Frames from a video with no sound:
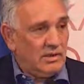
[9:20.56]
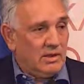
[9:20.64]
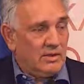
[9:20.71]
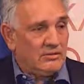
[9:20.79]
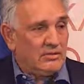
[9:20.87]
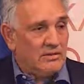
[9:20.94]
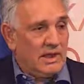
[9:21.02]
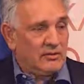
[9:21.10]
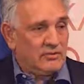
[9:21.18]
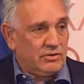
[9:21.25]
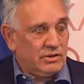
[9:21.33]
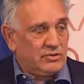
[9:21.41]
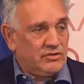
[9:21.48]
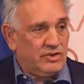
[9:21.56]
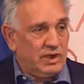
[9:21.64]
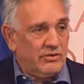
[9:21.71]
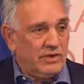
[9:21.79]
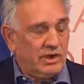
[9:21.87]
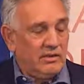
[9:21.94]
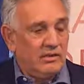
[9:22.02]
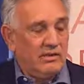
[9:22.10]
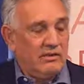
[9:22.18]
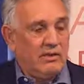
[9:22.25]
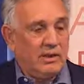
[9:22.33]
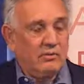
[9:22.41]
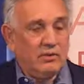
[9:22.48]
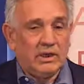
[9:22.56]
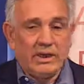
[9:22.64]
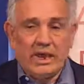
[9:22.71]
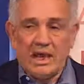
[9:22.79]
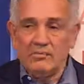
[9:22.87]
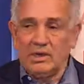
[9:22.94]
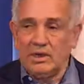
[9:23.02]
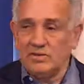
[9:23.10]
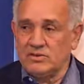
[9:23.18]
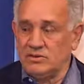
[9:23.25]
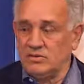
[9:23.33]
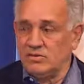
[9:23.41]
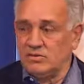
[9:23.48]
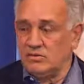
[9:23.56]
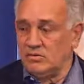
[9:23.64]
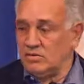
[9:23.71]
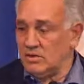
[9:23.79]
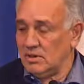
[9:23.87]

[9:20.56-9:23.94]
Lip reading: It's that sort of sharing that will enable us to